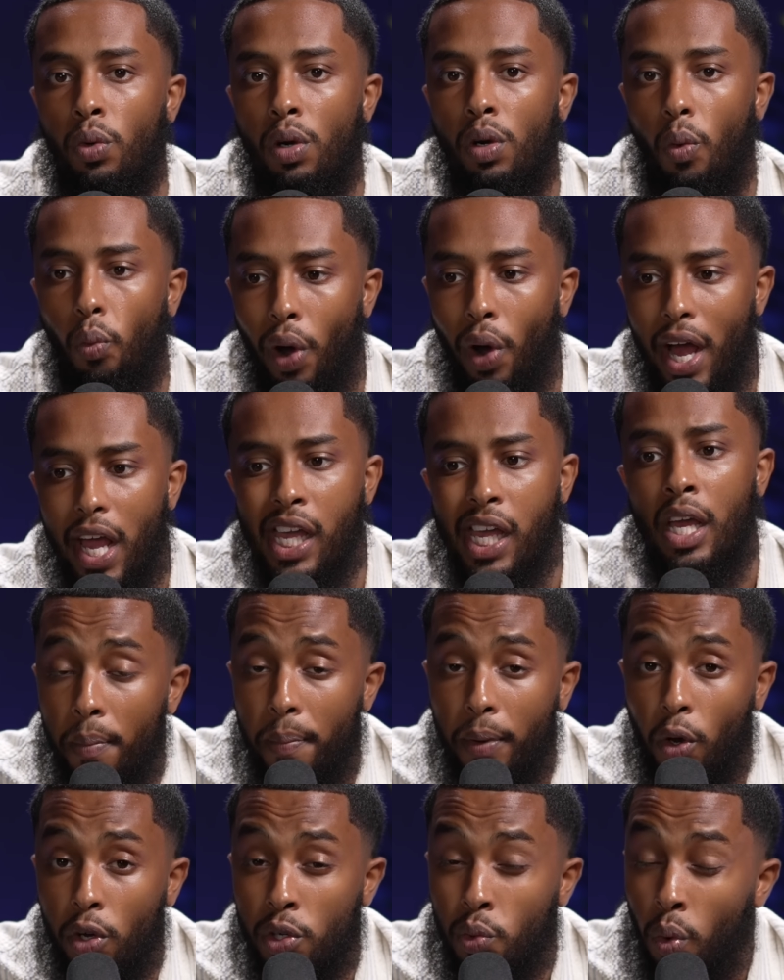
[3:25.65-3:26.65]
Why?
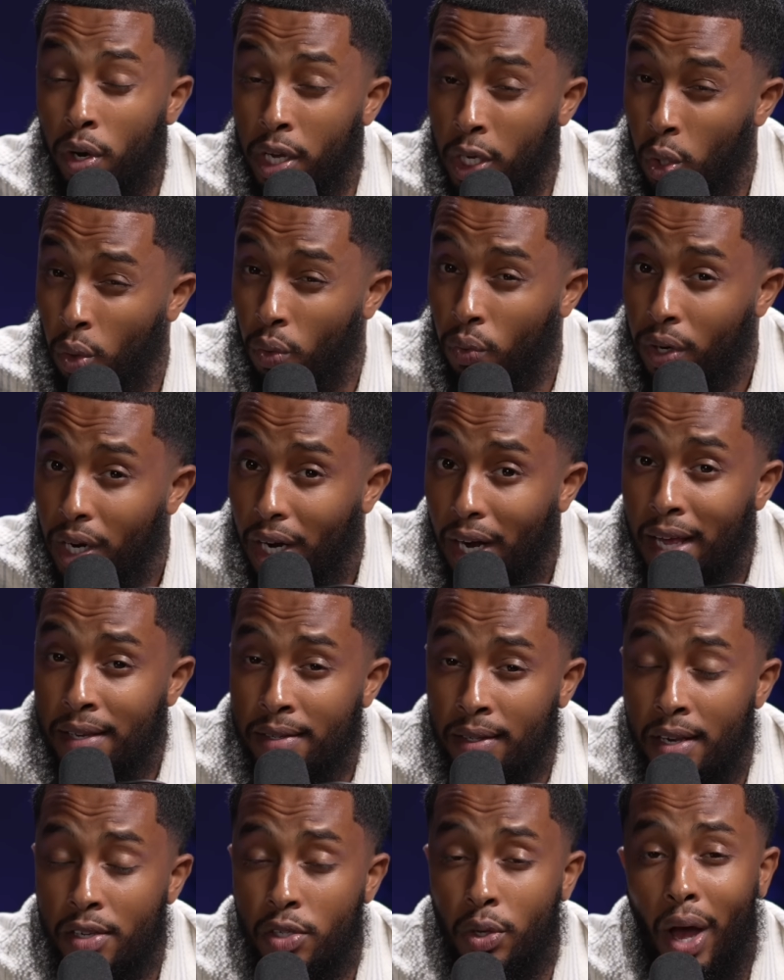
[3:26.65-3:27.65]
Because what you're not
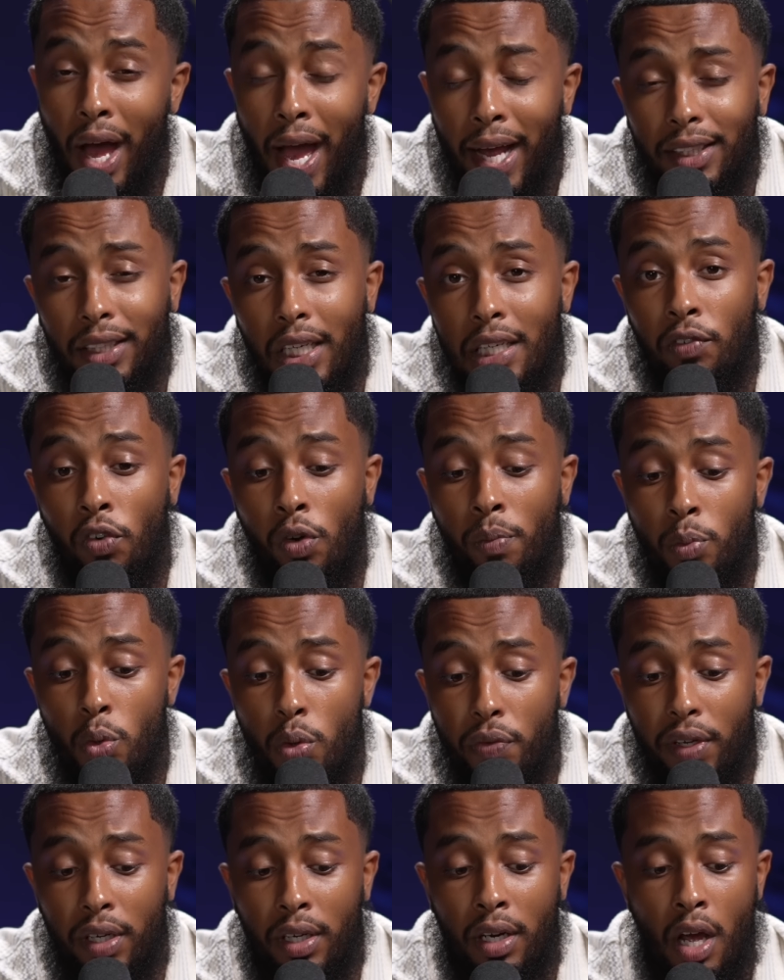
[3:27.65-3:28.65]
realizing is you're actually
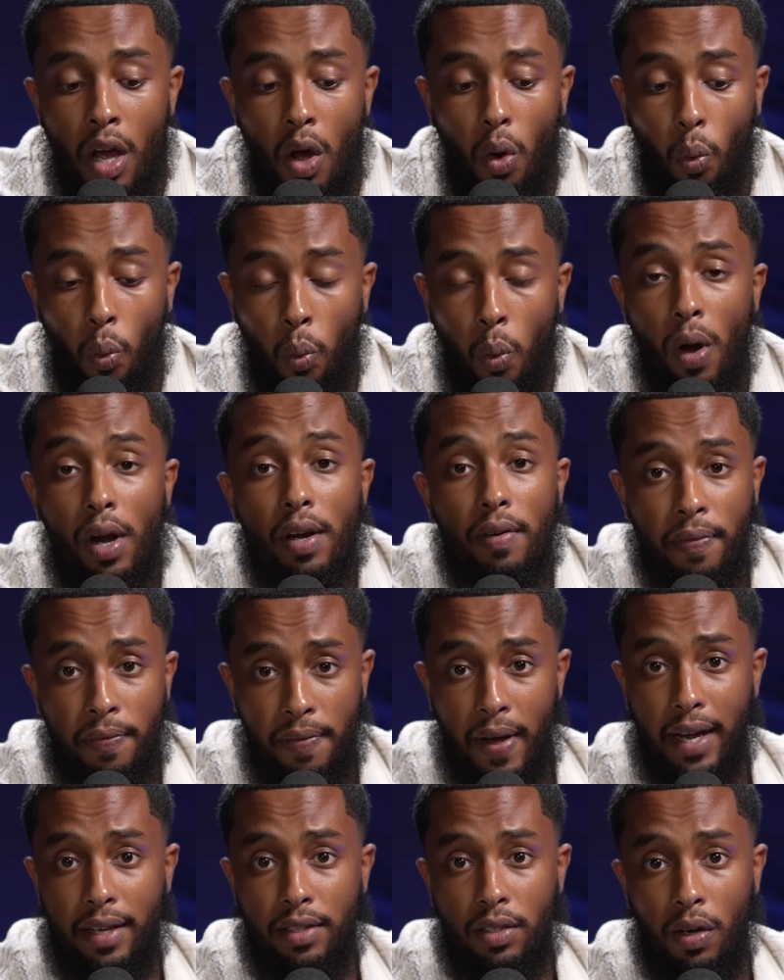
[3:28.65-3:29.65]
removing one
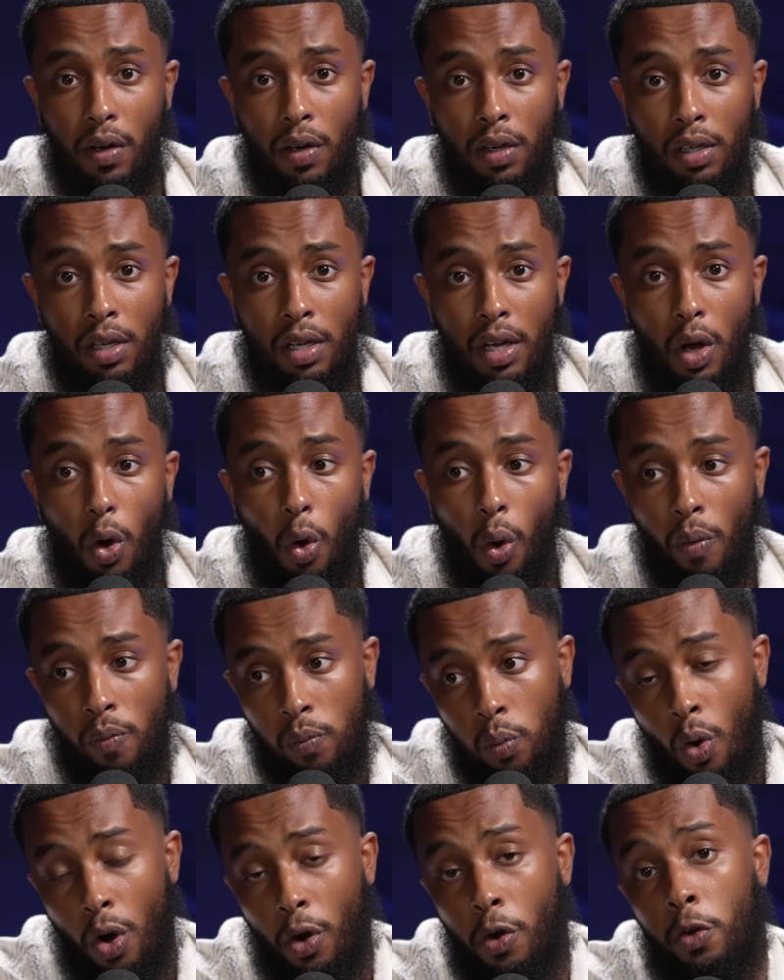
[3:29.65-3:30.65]
factor of
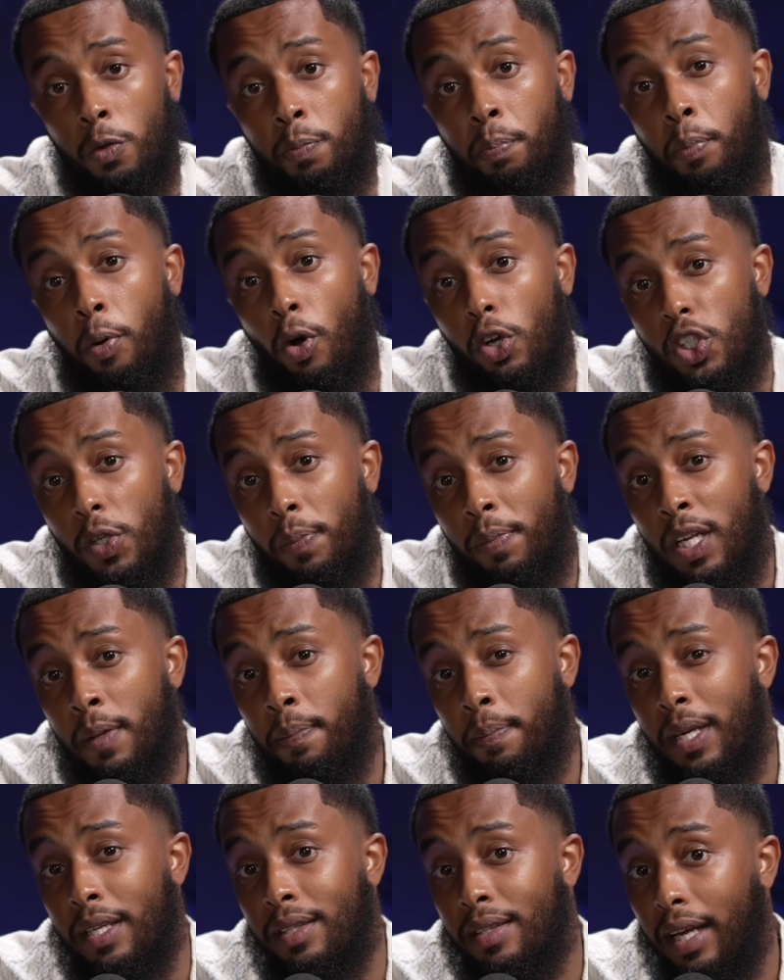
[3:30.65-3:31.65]
what could possibly
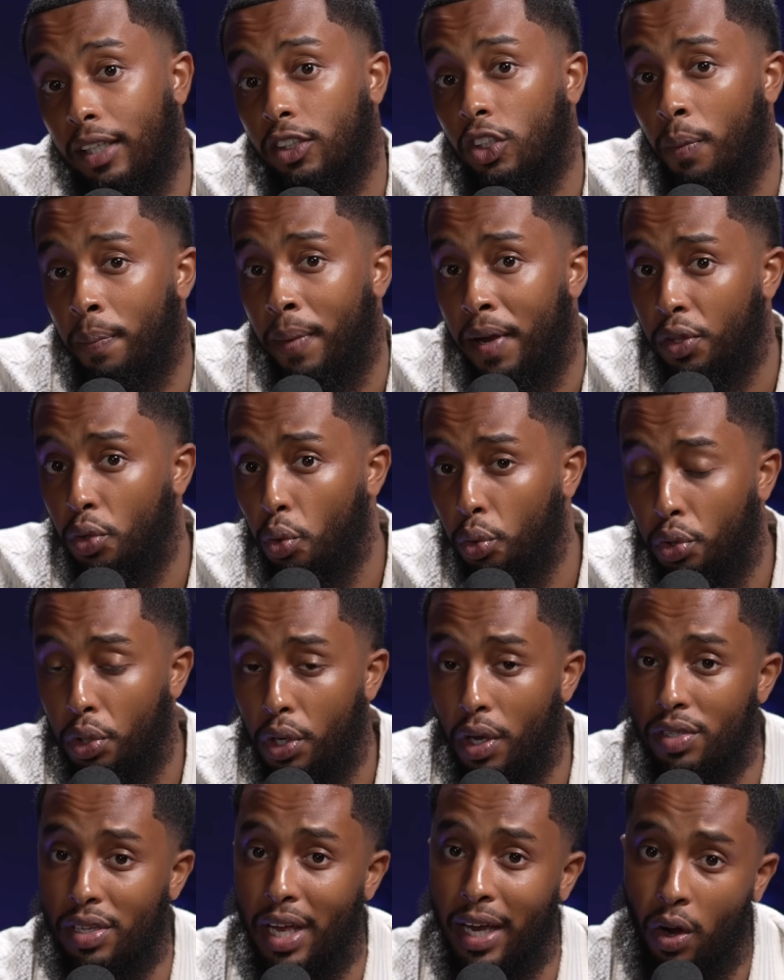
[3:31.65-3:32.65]
be detrimental to your
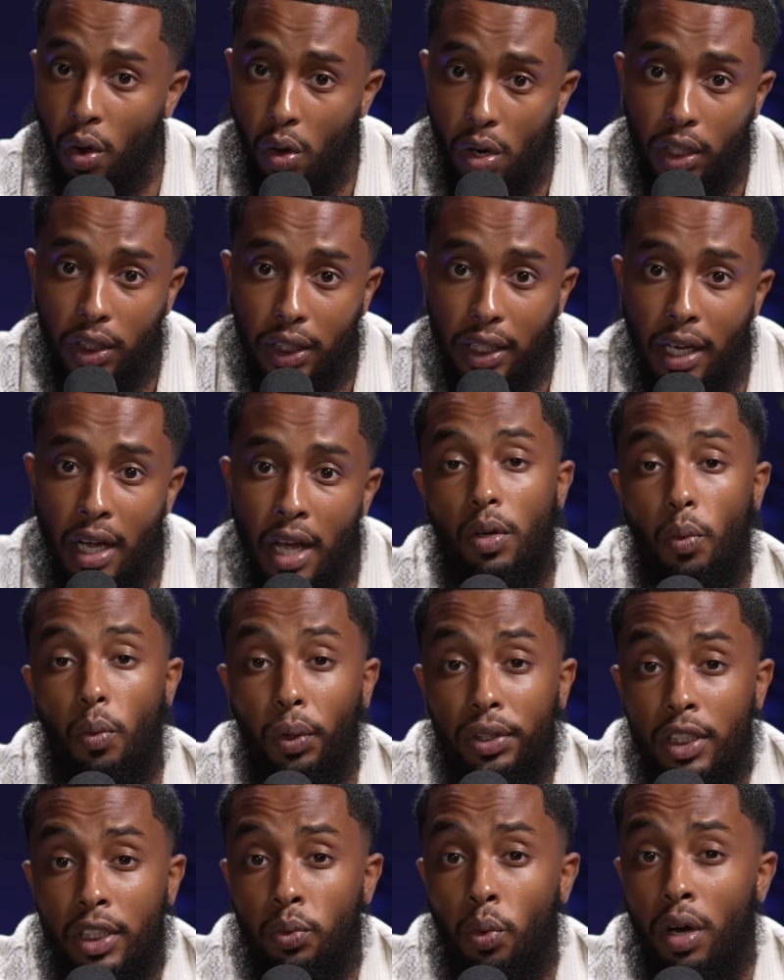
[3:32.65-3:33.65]
psychology,
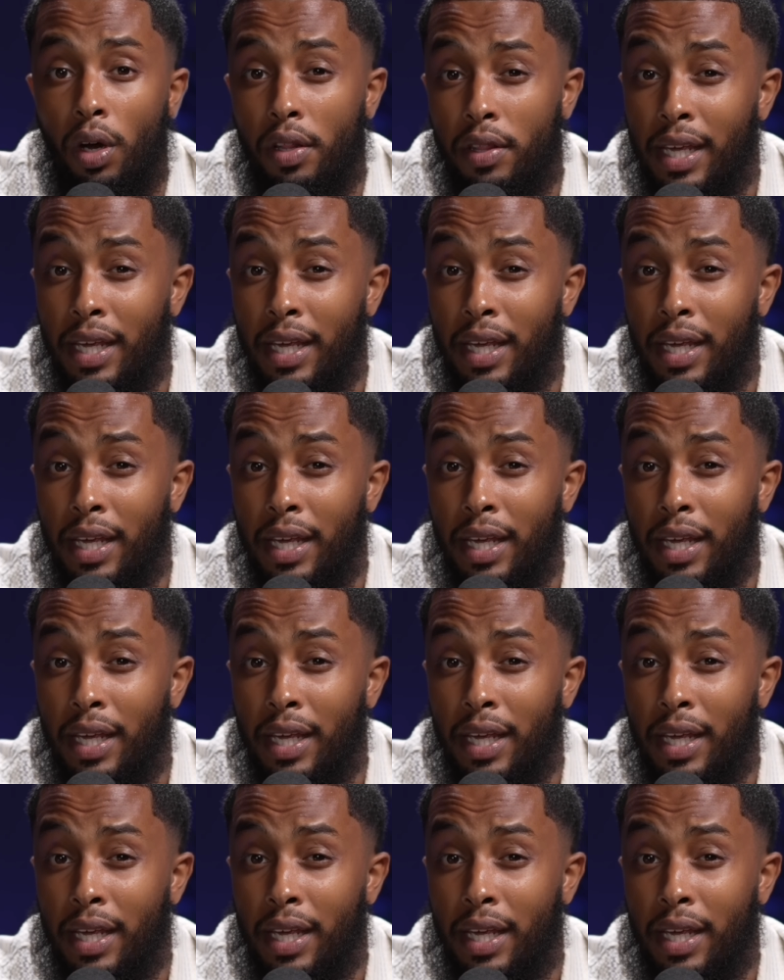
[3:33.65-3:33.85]
which is what?